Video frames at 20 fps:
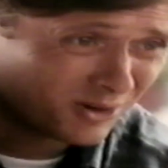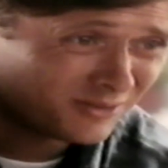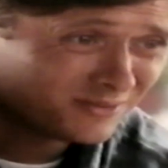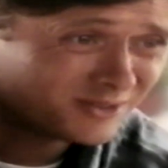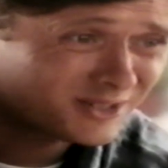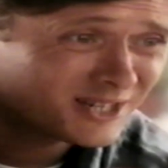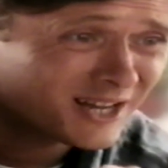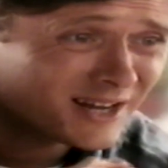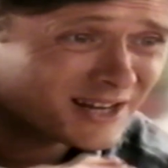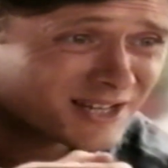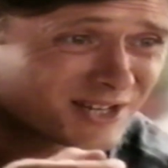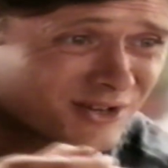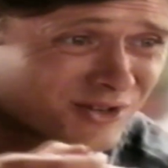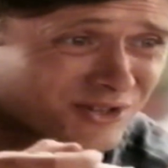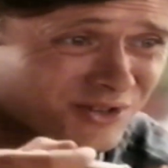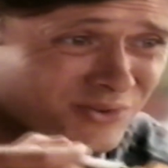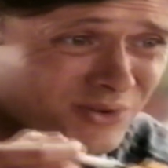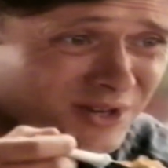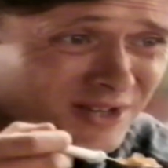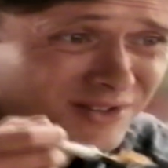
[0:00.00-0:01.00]
on. Daddy used to
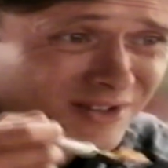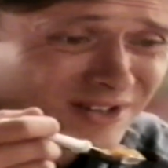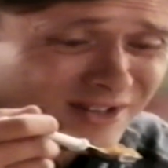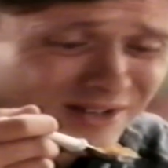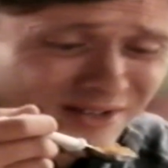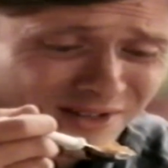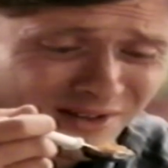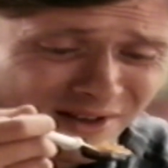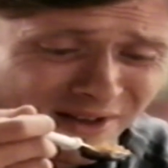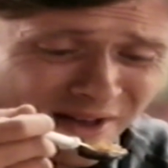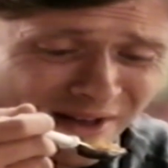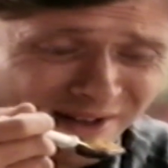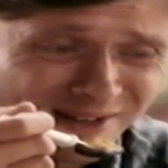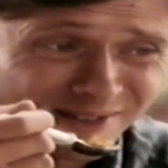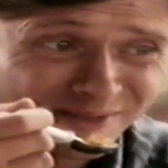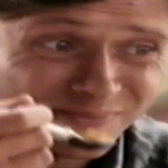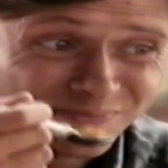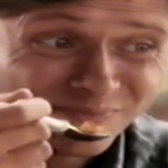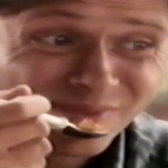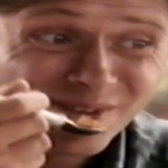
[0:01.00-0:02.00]
eat these.
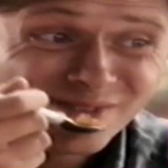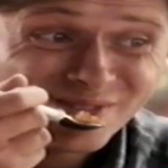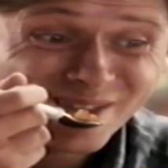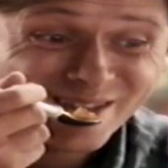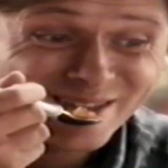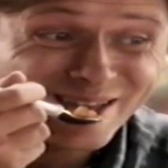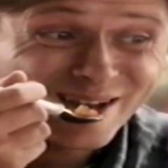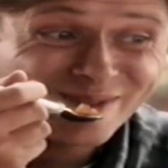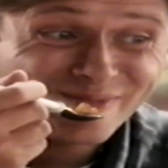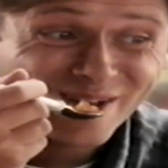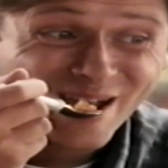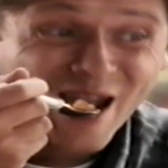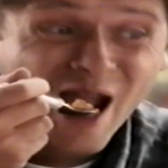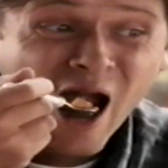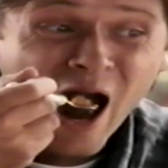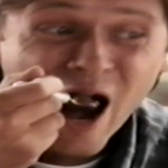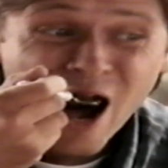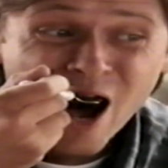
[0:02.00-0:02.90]
They're yummy.